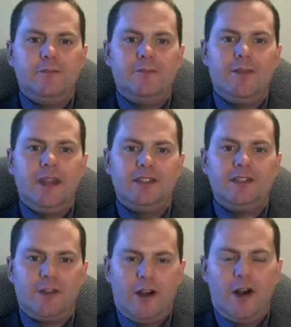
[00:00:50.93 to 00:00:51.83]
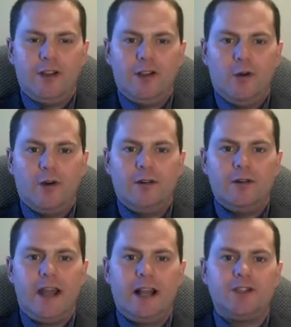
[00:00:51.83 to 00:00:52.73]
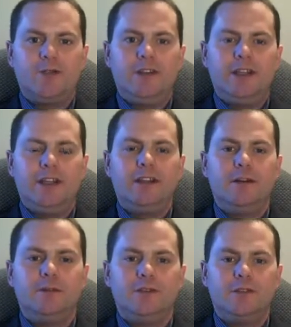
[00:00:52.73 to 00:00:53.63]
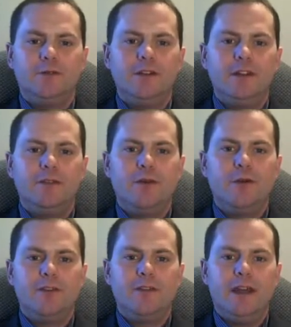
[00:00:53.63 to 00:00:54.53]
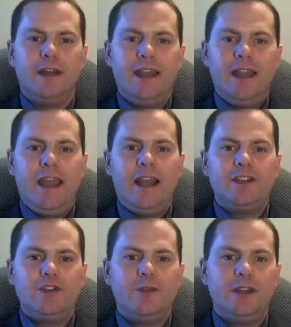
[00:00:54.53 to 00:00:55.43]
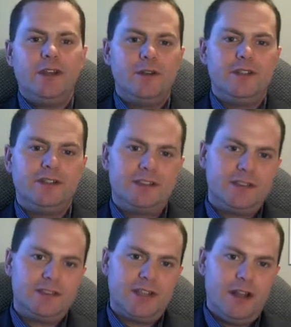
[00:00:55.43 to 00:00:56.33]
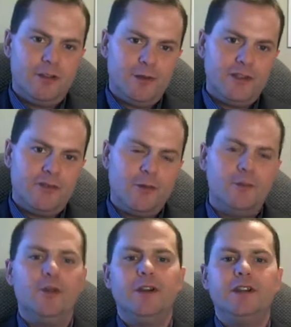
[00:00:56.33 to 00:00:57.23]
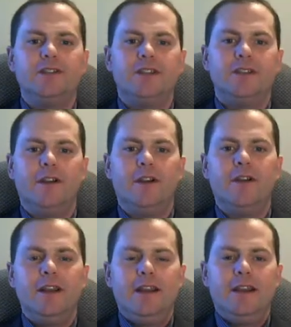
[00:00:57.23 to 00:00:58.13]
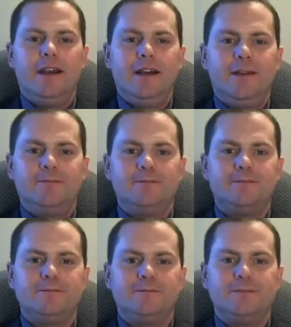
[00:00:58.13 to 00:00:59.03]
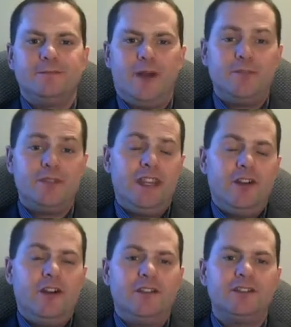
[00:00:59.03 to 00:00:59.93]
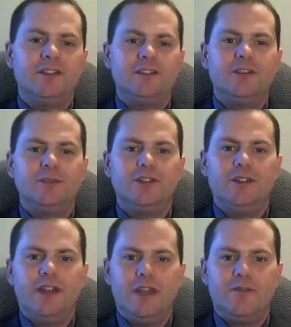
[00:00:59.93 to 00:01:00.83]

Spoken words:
based on your actual income. So it's really important that as you increase salaries for employees, that they're updated on the system. Should they ever